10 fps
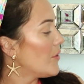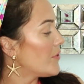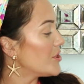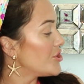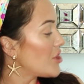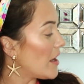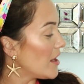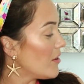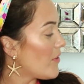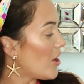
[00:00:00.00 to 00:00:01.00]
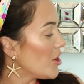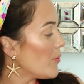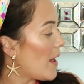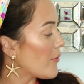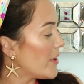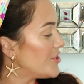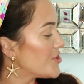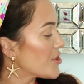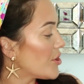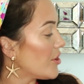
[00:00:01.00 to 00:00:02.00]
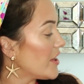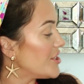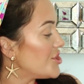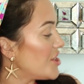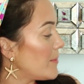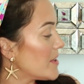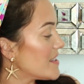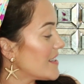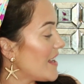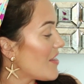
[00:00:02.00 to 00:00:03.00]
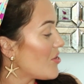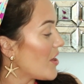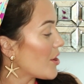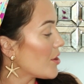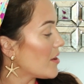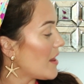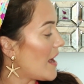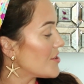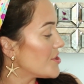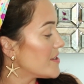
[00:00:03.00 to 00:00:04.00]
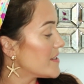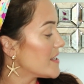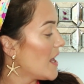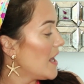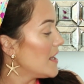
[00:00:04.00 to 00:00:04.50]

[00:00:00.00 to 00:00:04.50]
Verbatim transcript: for shocking volume, outrageous curl, and shamelessly thicker lashes.